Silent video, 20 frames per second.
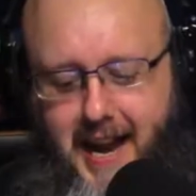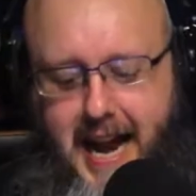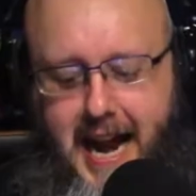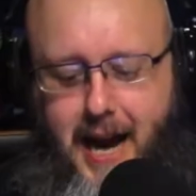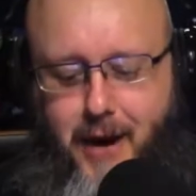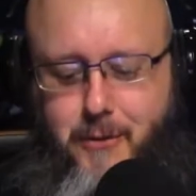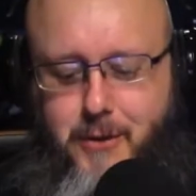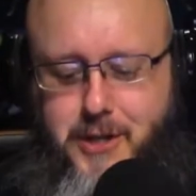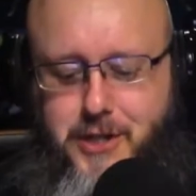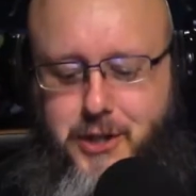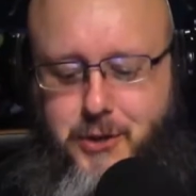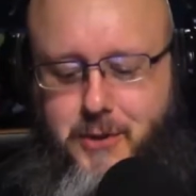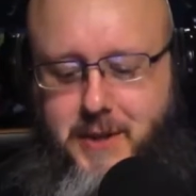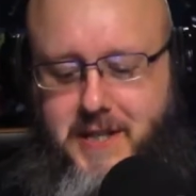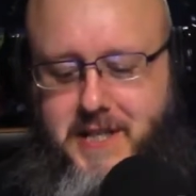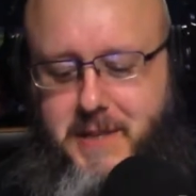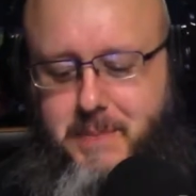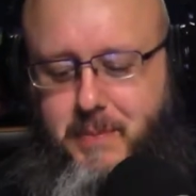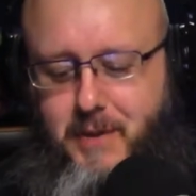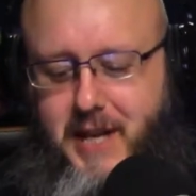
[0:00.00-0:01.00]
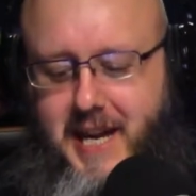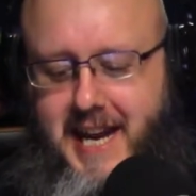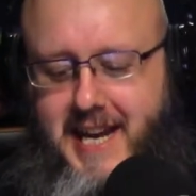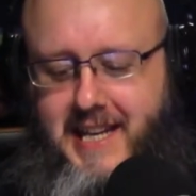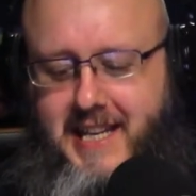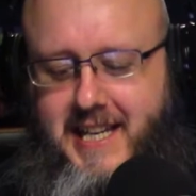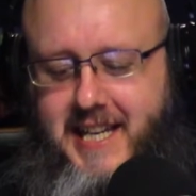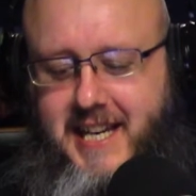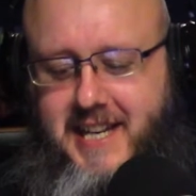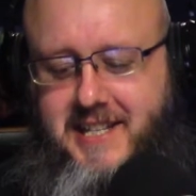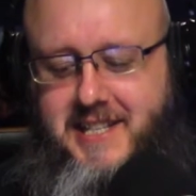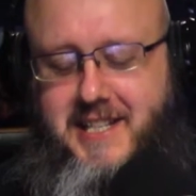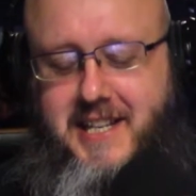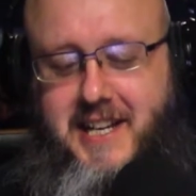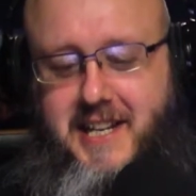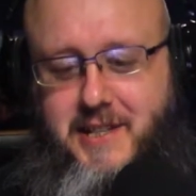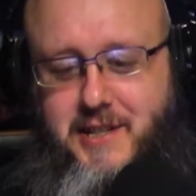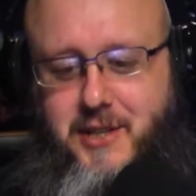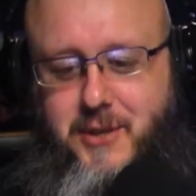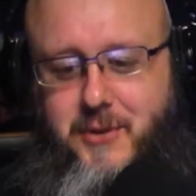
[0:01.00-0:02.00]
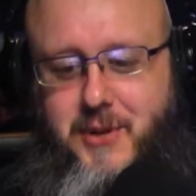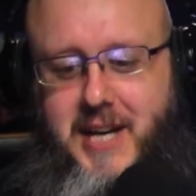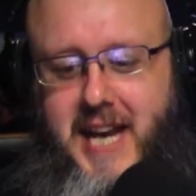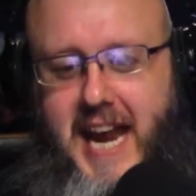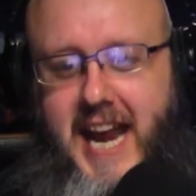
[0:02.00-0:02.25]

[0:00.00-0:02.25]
how would you explain kissing to an